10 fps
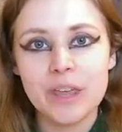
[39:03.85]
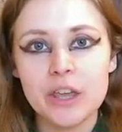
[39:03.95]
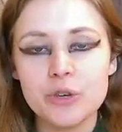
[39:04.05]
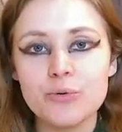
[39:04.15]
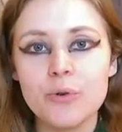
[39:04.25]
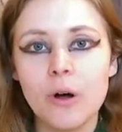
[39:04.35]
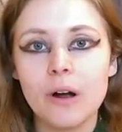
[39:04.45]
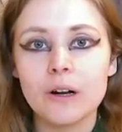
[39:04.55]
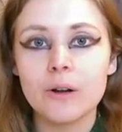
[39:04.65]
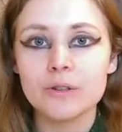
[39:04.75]
You
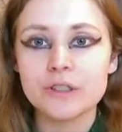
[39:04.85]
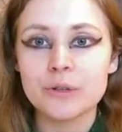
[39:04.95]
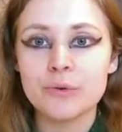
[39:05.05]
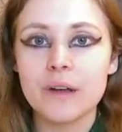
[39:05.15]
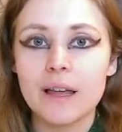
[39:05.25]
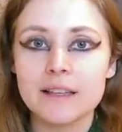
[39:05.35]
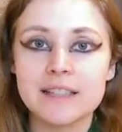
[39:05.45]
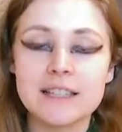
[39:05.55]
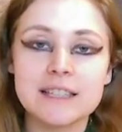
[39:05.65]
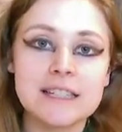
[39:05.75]
are also
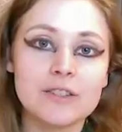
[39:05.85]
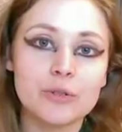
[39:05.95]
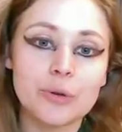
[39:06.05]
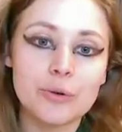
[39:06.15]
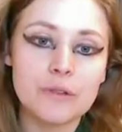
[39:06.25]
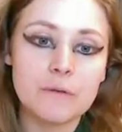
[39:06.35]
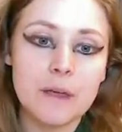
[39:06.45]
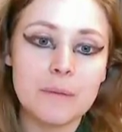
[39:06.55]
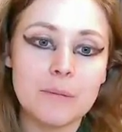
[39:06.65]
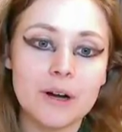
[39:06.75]
assisting the growth of
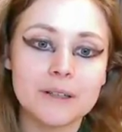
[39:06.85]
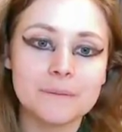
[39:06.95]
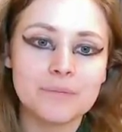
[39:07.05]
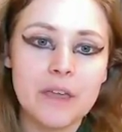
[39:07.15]
MMR.